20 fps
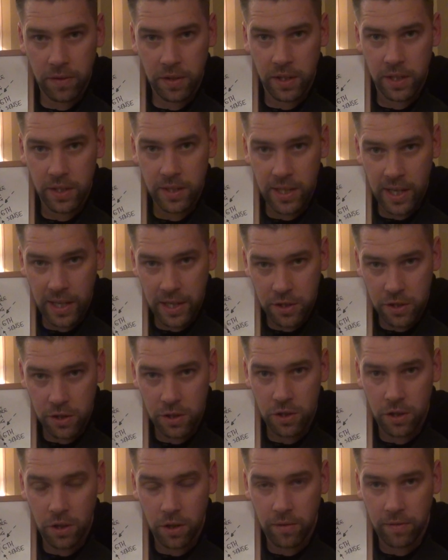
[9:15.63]
the
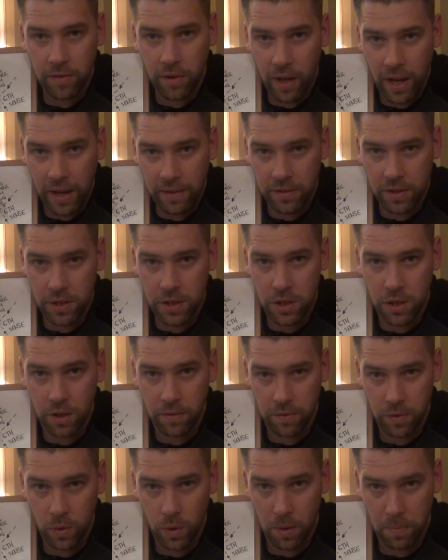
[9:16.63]
intelligence of life
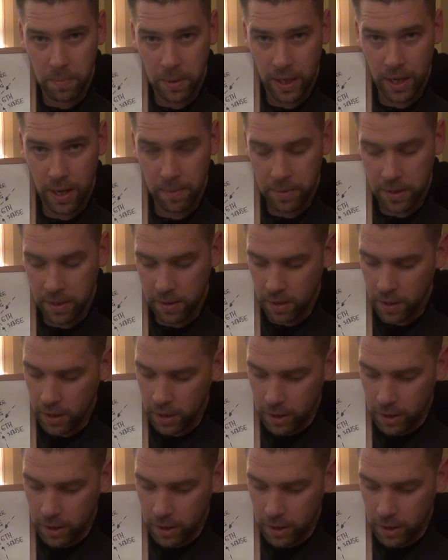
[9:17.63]
itself. You are becoming